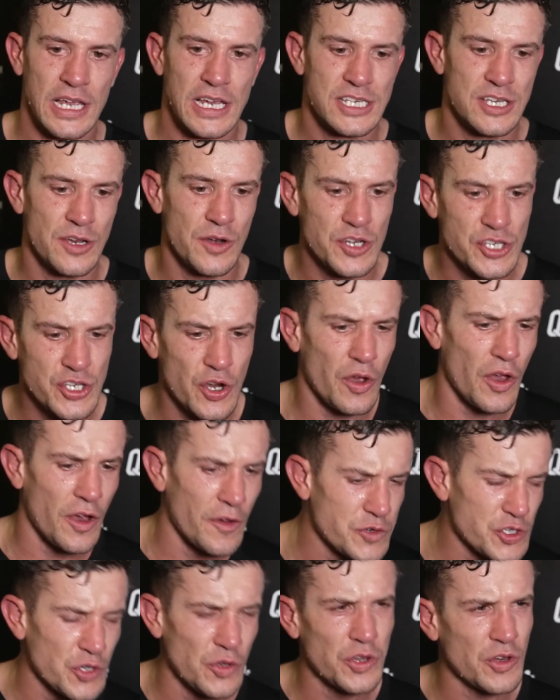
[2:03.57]
So it's
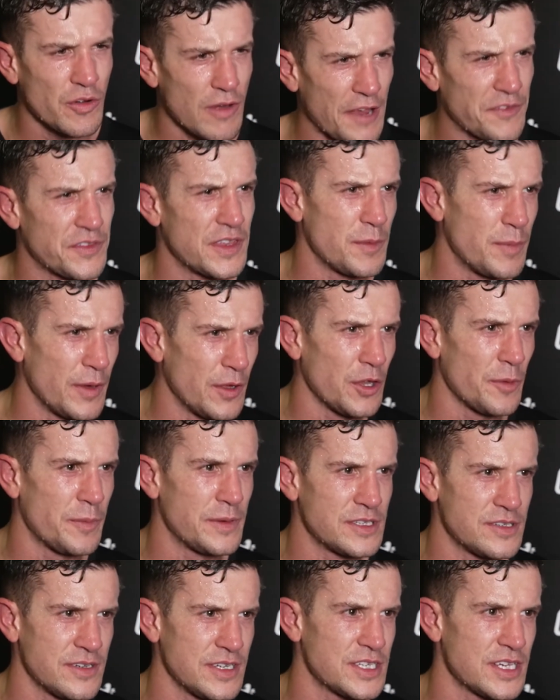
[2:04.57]
all the graft that you build up
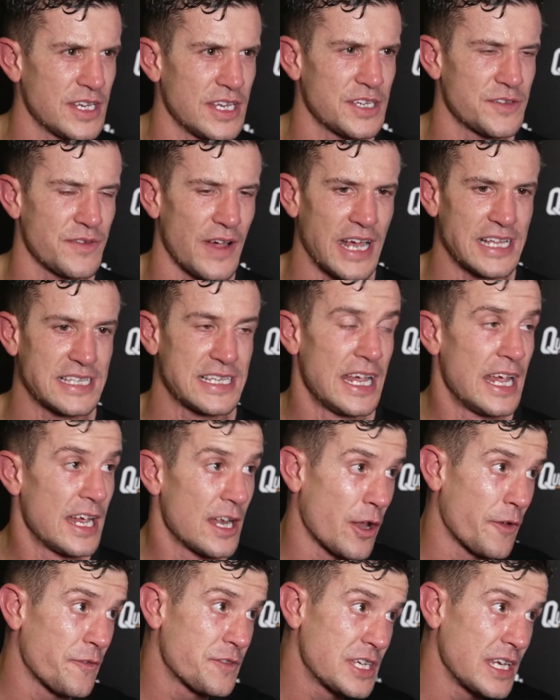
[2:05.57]
into each of these fights,
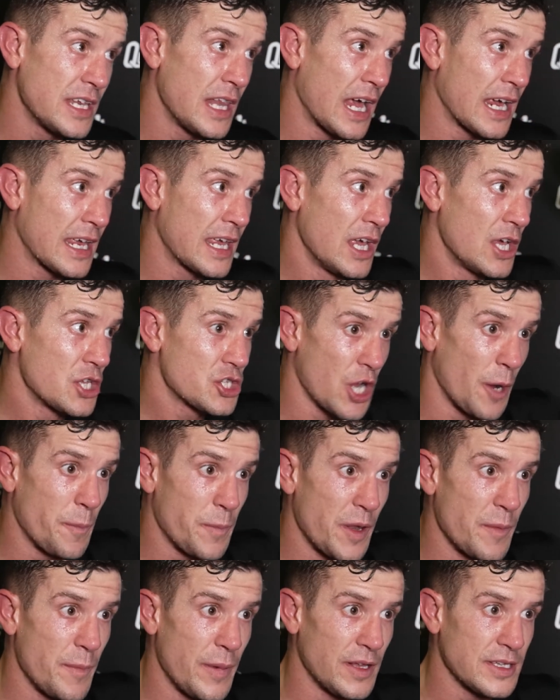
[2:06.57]
and obviously like
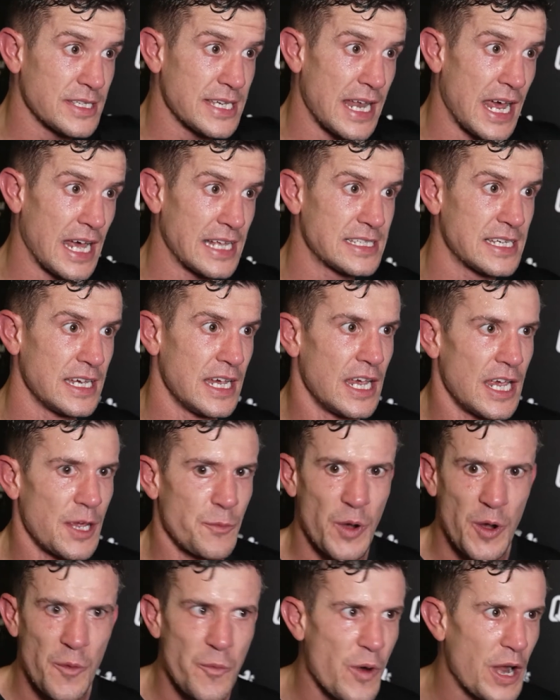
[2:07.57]
topping the bill tonight,
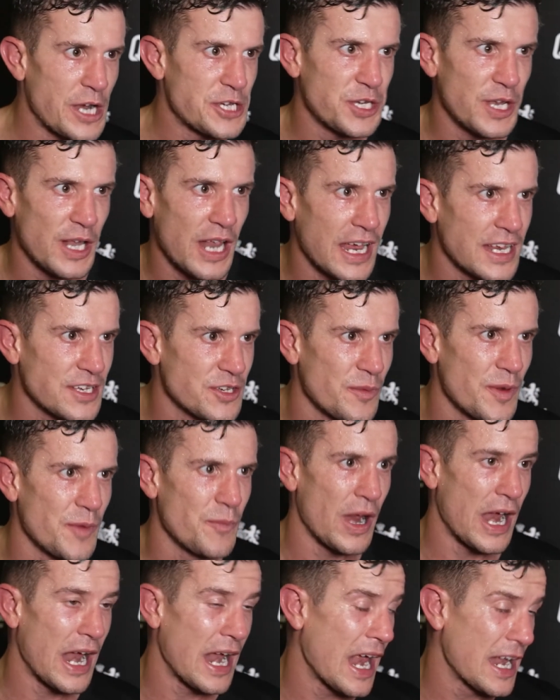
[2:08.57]
bit of pressure. Like I mean,
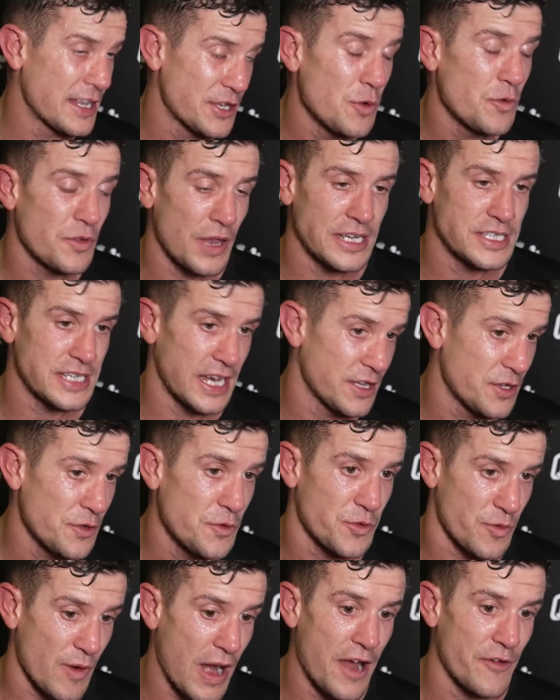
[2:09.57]
but I do
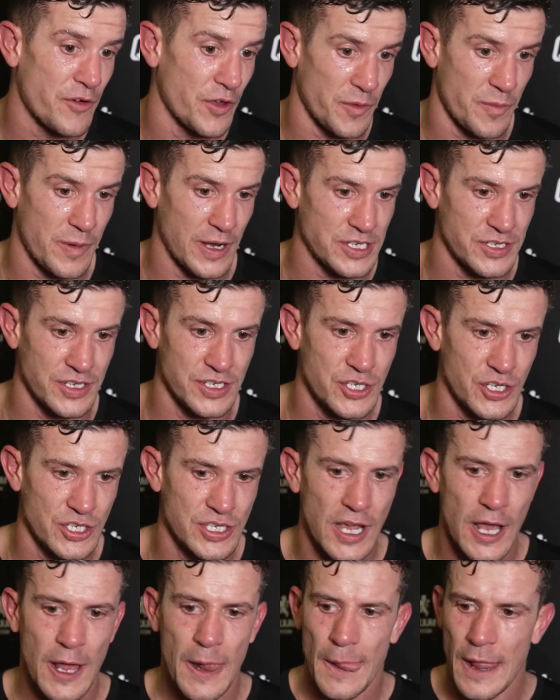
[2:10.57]
thrive under pressure. It's just
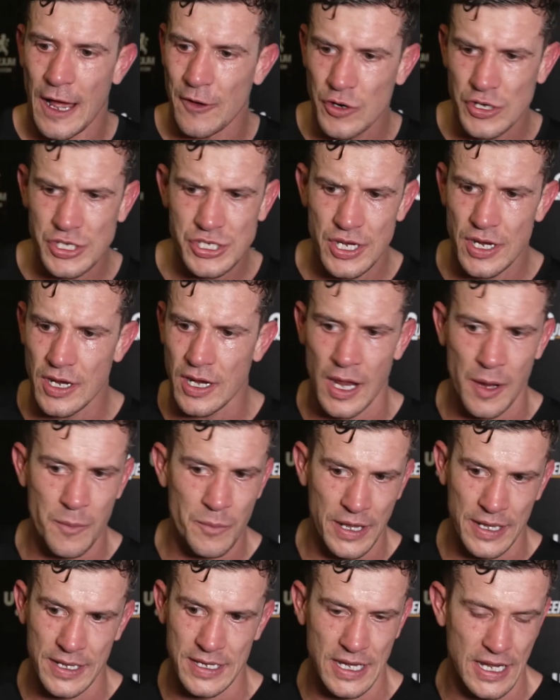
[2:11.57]
I've got a certain game
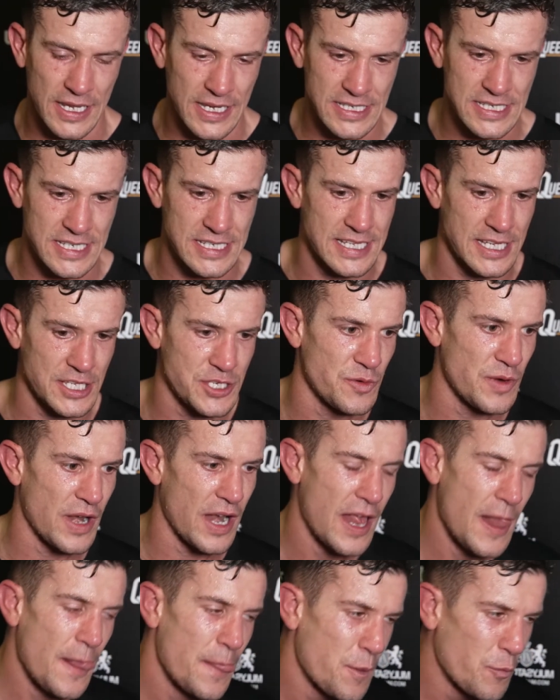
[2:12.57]
plan that I need to stick to.
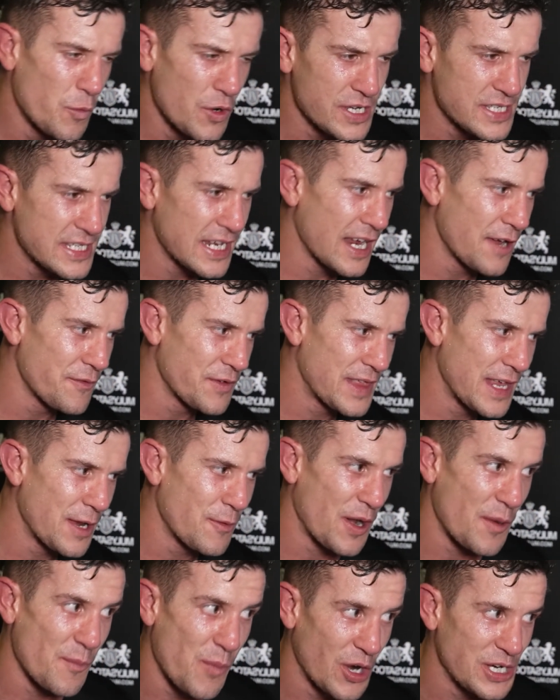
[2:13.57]
And the worst thing I ever think
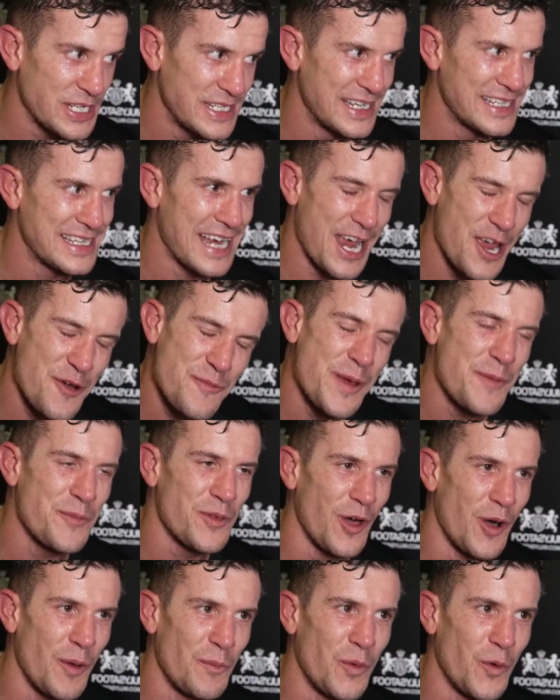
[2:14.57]
when I'm boxing is I hope
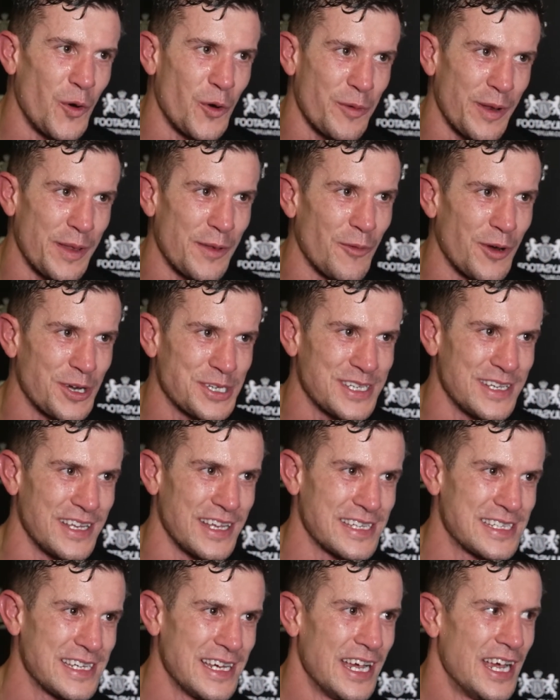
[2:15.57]
people aren't bored when they're watching
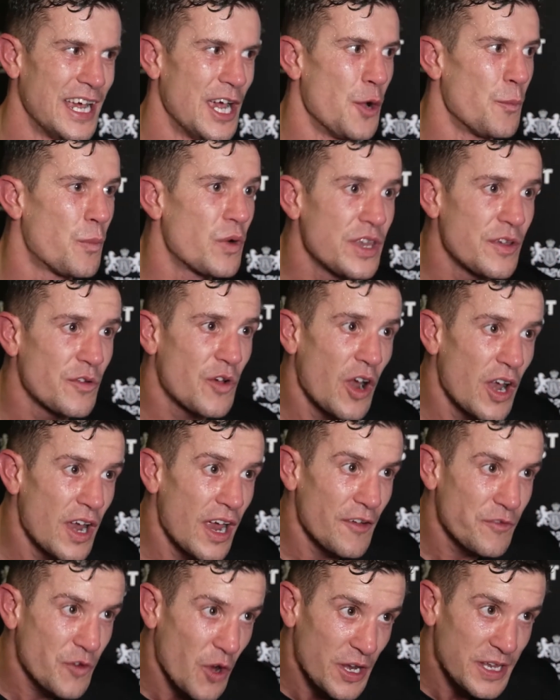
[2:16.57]
this. But
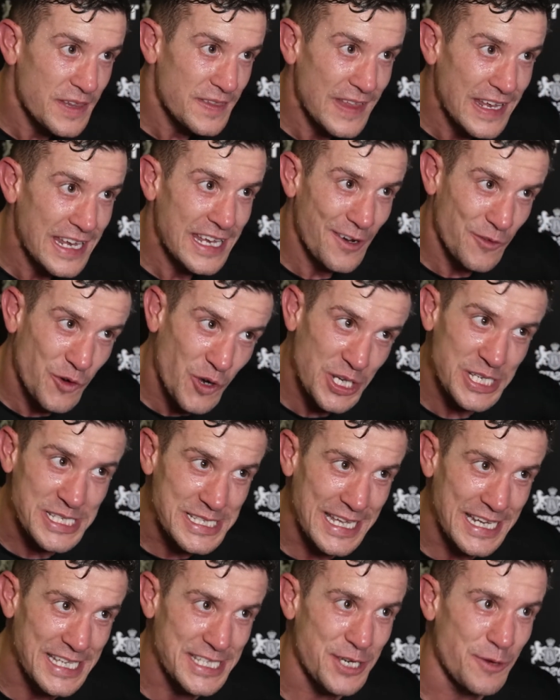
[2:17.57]
I've got a thing I've got to
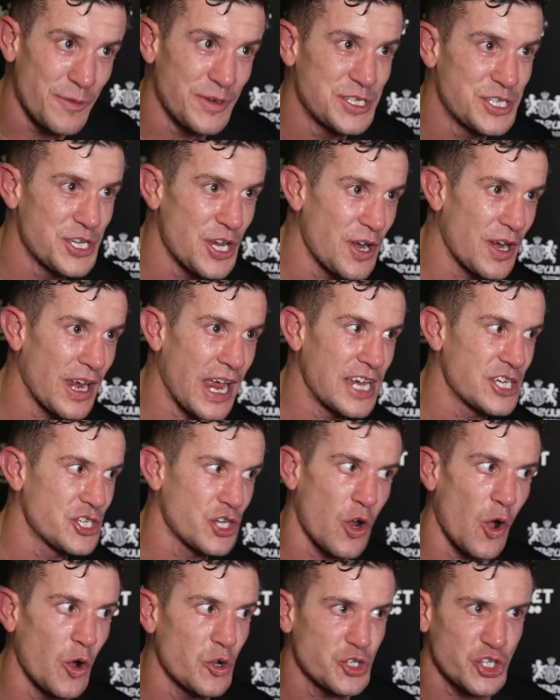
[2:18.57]
stick to, and certain guys you
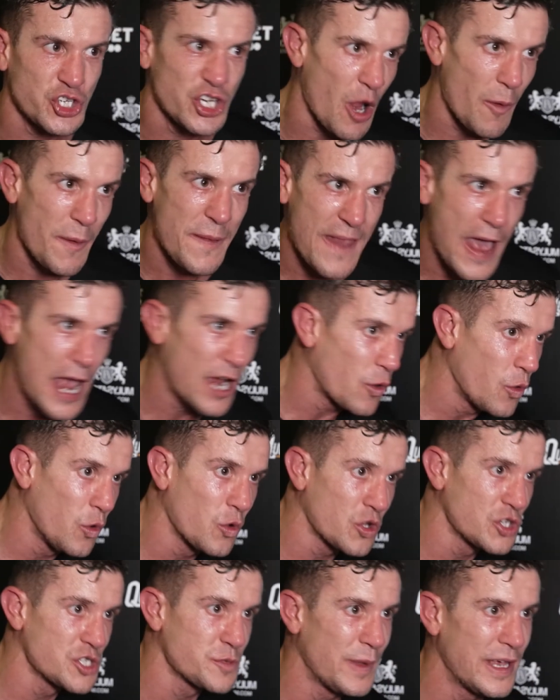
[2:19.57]
can't just go in there
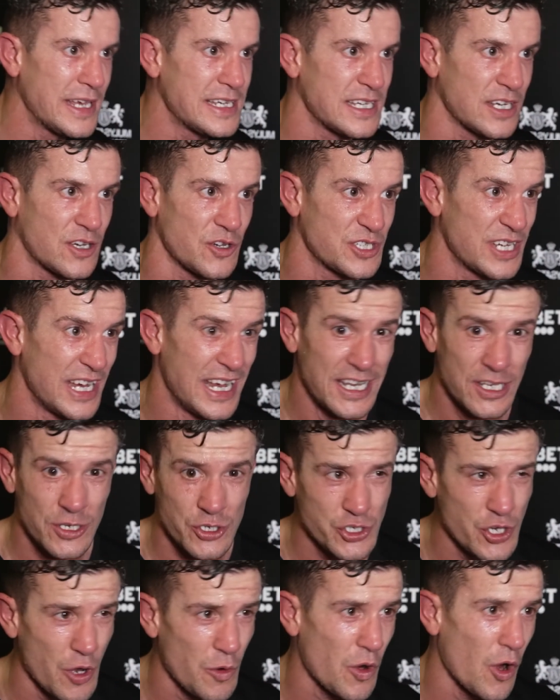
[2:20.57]
all guns blazing because
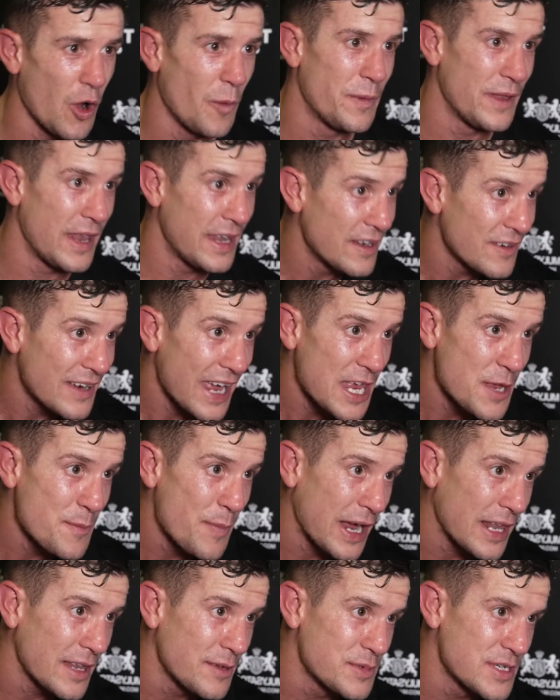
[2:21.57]
they'll soak it up and then they'll get you
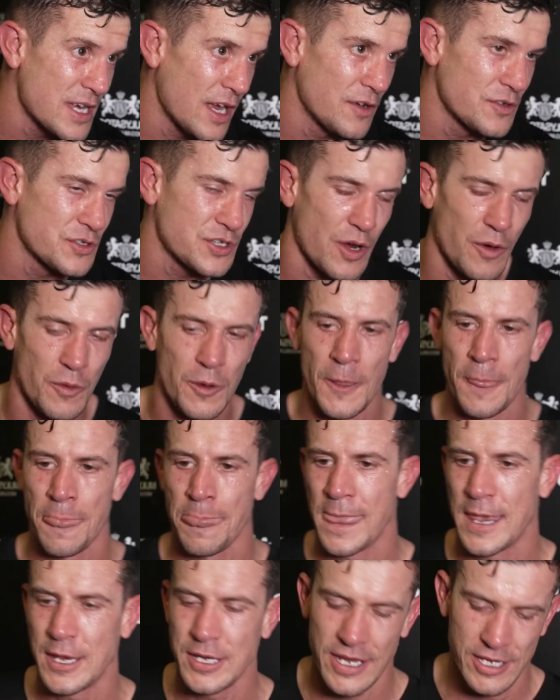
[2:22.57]
back themselves, so
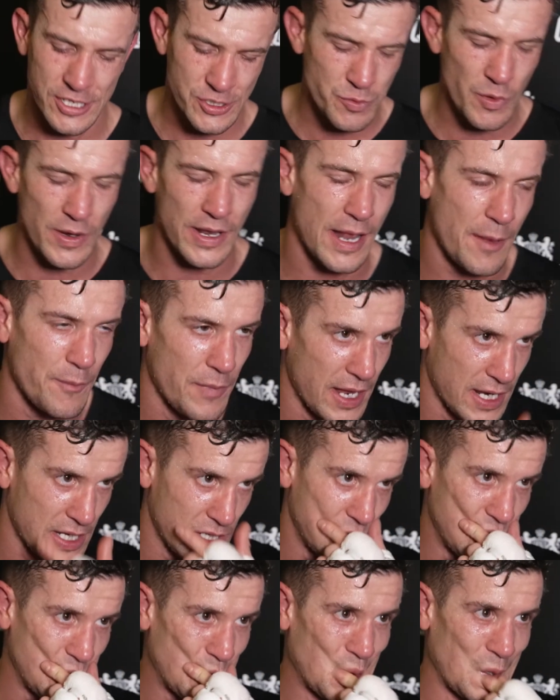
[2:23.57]
yeah, it's one of them, like,
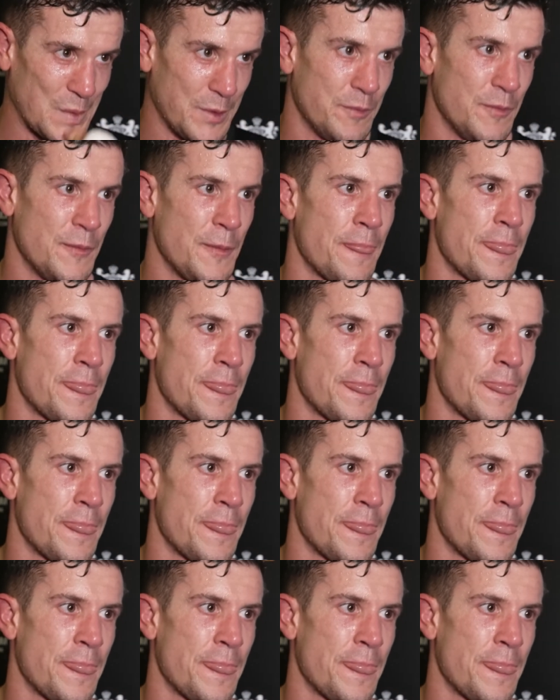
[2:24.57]
you know what I mean?